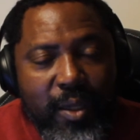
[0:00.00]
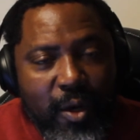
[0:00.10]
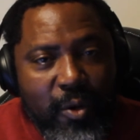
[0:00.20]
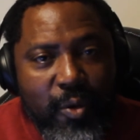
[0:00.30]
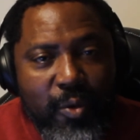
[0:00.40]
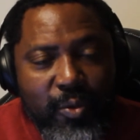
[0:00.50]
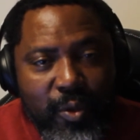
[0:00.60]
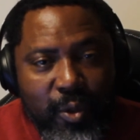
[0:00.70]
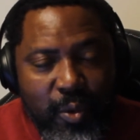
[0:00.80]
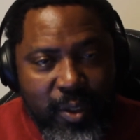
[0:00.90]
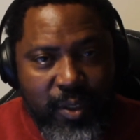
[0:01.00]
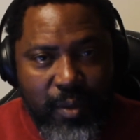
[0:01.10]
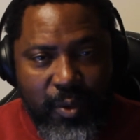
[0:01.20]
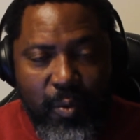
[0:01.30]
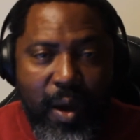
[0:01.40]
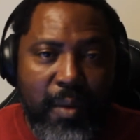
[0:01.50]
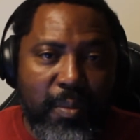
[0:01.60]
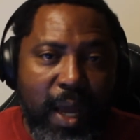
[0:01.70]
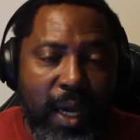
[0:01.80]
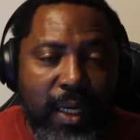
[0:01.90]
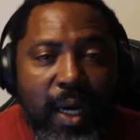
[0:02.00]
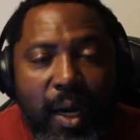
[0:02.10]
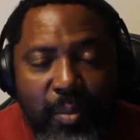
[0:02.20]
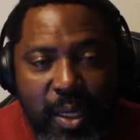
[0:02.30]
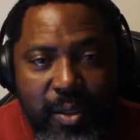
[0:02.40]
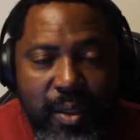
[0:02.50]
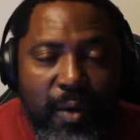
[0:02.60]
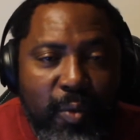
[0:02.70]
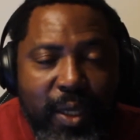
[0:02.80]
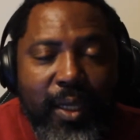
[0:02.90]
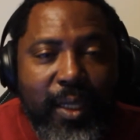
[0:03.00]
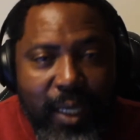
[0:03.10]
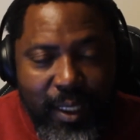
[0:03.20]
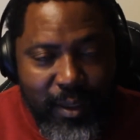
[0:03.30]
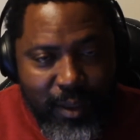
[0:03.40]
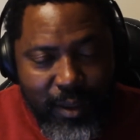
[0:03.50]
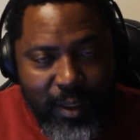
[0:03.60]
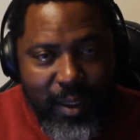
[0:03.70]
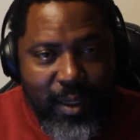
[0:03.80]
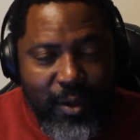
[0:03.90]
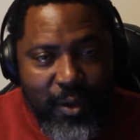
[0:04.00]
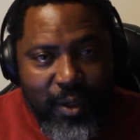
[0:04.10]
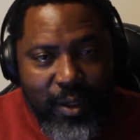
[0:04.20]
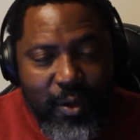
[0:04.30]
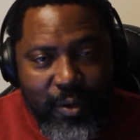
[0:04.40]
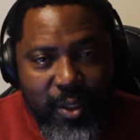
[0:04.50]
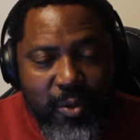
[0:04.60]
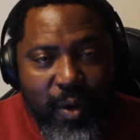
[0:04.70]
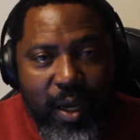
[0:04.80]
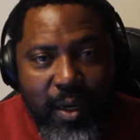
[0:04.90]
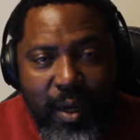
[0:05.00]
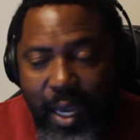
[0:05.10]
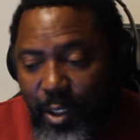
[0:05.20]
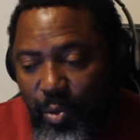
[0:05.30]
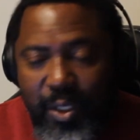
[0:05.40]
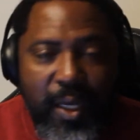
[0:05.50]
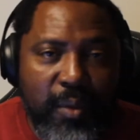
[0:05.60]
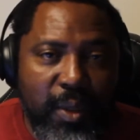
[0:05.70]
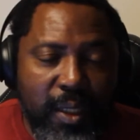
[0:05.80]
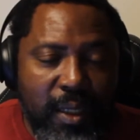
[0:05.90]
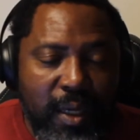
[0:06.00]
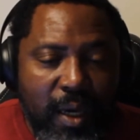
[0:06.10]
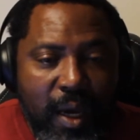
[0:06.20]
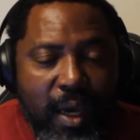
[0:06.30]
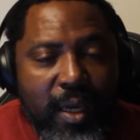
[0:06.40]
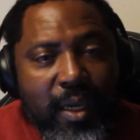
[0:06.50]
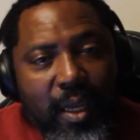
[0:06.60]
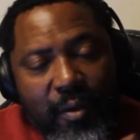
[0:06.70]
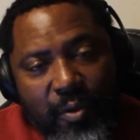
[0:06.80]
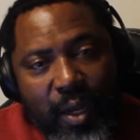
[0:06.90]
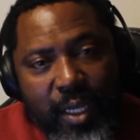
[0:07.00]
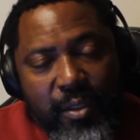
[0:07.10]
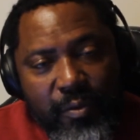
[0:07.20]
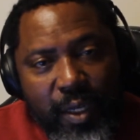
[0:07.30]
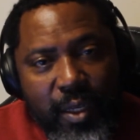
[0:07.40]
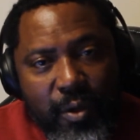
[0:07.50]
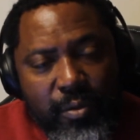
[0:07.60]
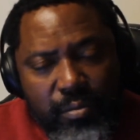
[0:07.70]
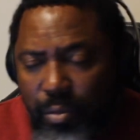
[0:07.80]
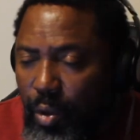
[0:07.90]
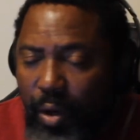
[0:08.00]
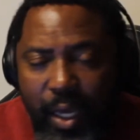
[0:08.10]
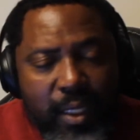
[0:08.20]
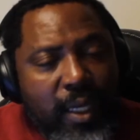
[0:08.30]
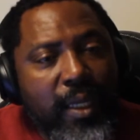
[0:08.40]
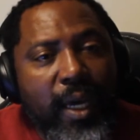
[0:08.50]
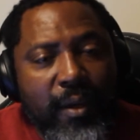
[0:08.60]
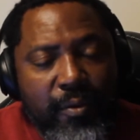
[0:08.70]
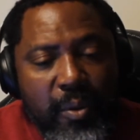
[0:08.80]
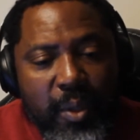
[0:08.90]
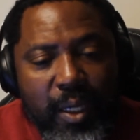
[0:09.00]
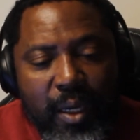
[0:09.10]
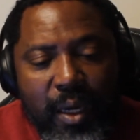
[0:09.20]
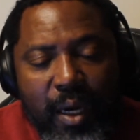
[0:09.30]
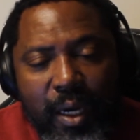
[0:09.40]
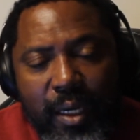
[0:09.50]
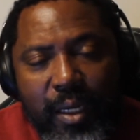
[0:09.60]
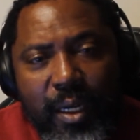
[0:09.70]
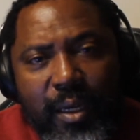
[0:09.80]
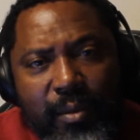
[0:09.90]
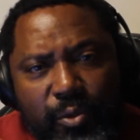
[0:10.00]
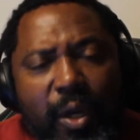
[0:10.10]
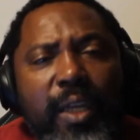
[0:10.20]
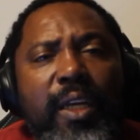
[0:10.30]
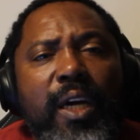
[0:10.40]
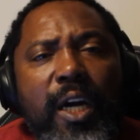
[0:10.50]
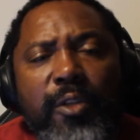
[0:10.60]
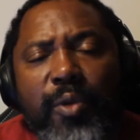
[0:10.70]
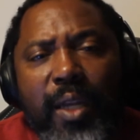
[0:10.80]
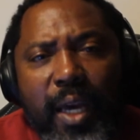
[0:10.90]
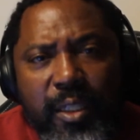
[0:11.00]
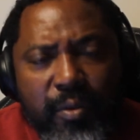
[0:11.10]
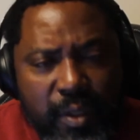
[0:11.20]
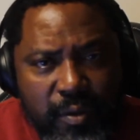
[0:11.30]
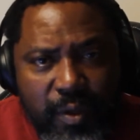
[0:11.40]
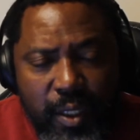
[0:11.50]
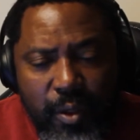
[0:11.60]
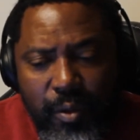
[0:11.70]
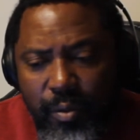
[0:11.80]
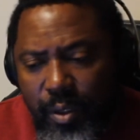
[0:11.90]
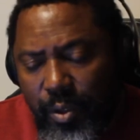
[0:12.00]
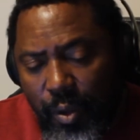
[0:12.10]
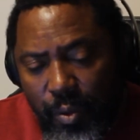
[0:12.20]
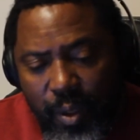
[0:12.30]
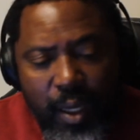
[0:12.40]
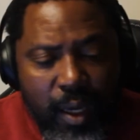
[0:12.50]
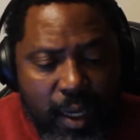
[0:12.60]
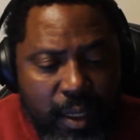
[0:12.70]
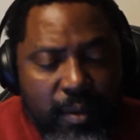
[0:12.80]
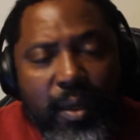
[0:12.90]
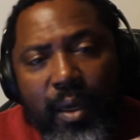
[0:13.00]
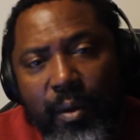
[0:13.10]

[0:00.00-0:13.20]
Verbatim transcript: doggone doing something while black comments that we can get on this right here actual segment. Hey, and if you like this video, go ahead and hit like for me. And I'm trying to get 100 likes for this video. So, hey,